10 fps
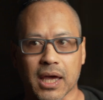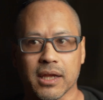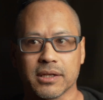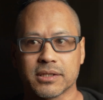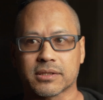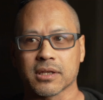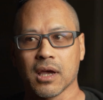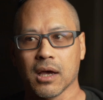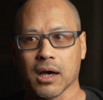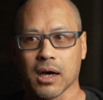that is
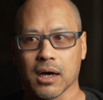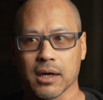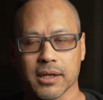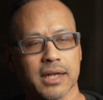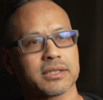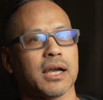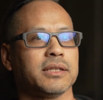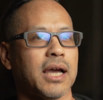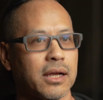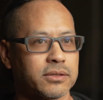uh, not tied
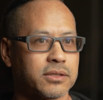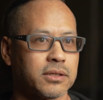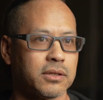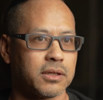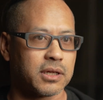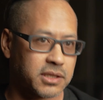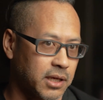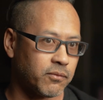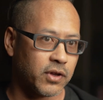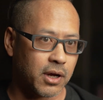down to the
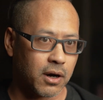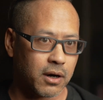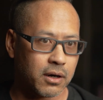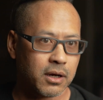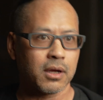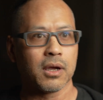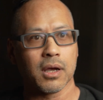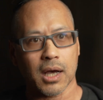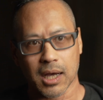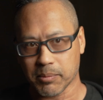SteamVR
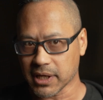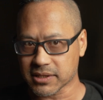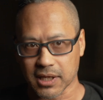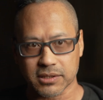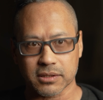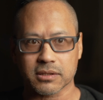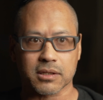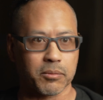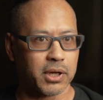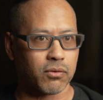uh, base stations is
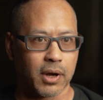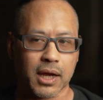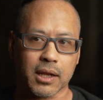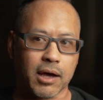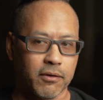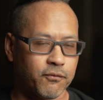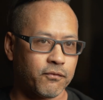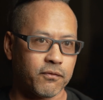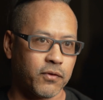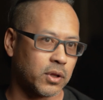going to be great. Have a
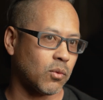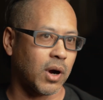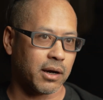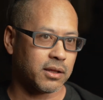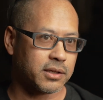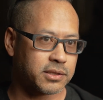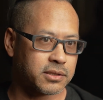fully wireless